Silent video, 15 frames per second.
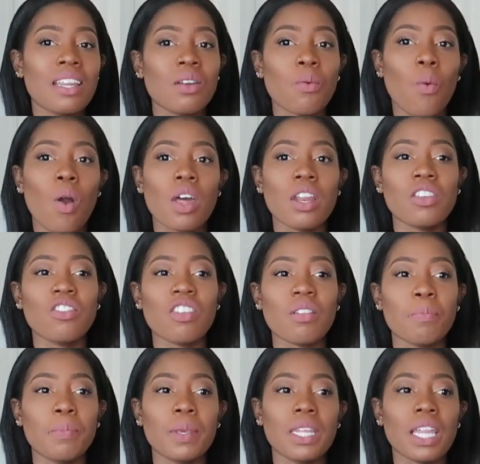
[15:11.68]
didn't want to
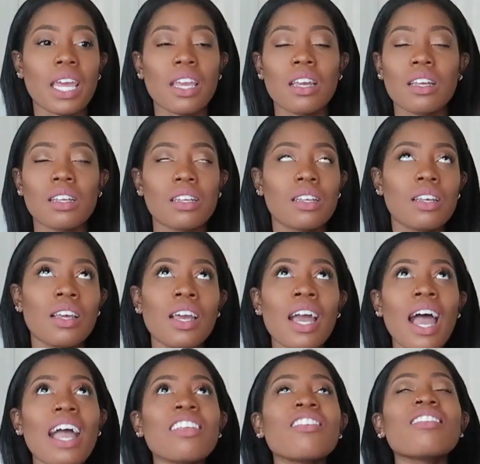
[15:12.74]
just be like,
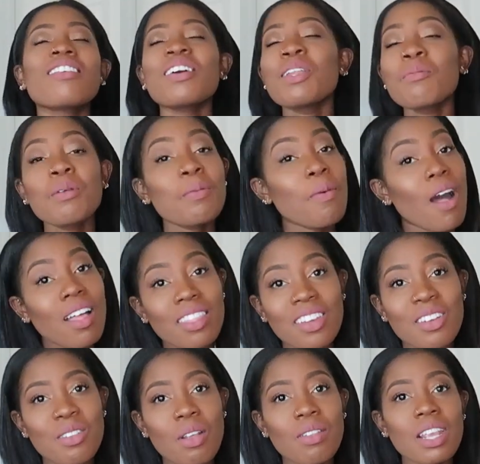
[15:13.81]
I just couldn't be
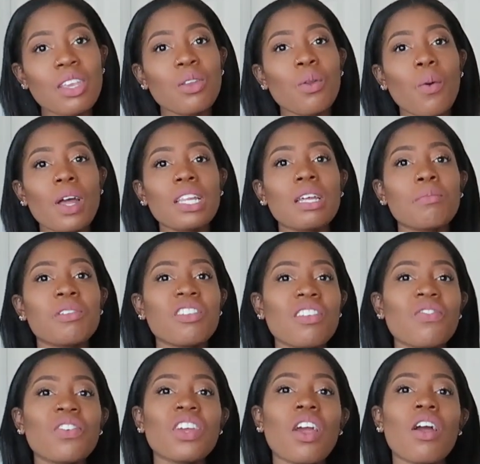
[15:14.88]
bothered. So I was like, you know what, let me
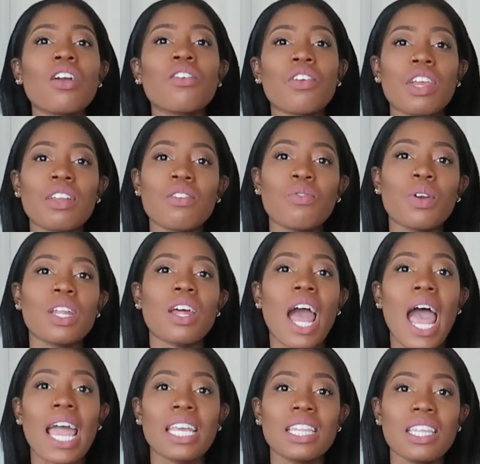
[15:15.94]
just figure out a creative way to
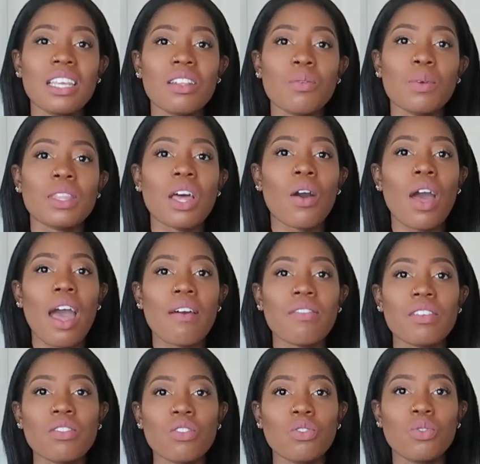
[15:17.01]
hide these without
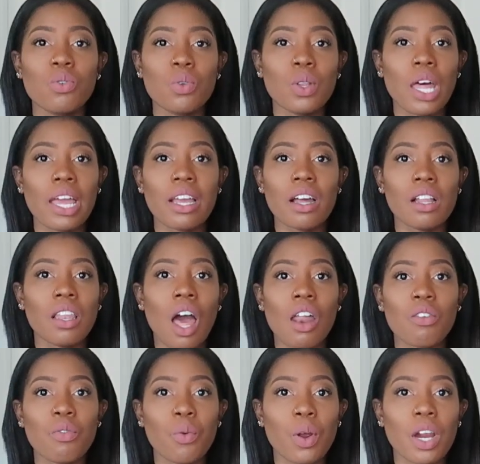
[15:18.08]
having to do like a
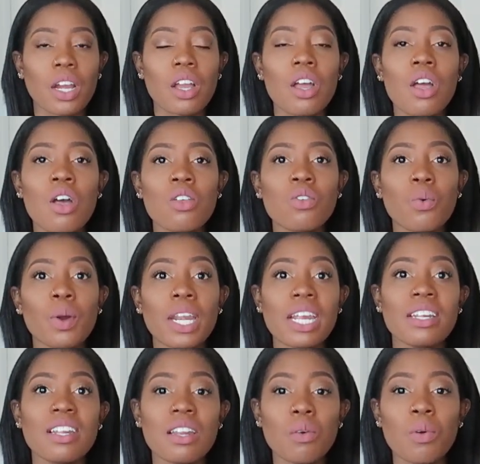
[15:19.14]
lot of work. So what
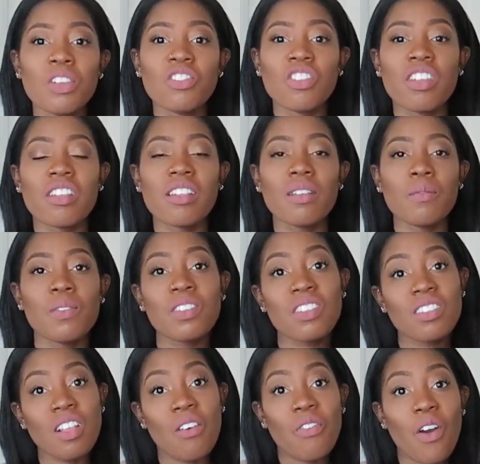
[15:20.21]
I did was just
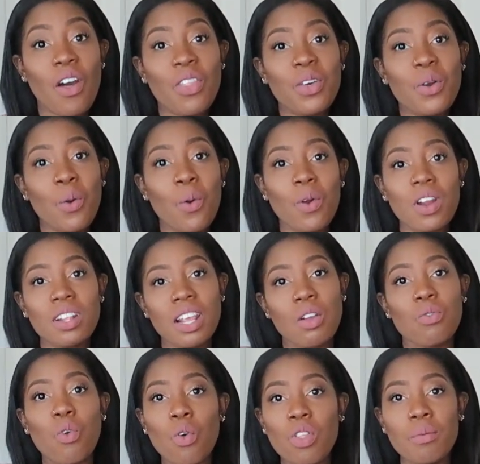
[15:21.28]
stuff all the cords,
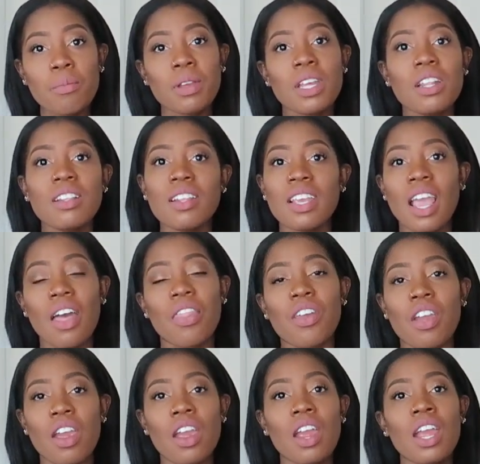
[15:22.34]
like roll them
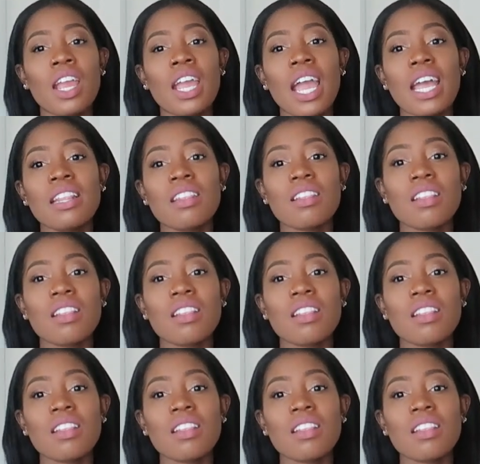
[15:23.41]
together and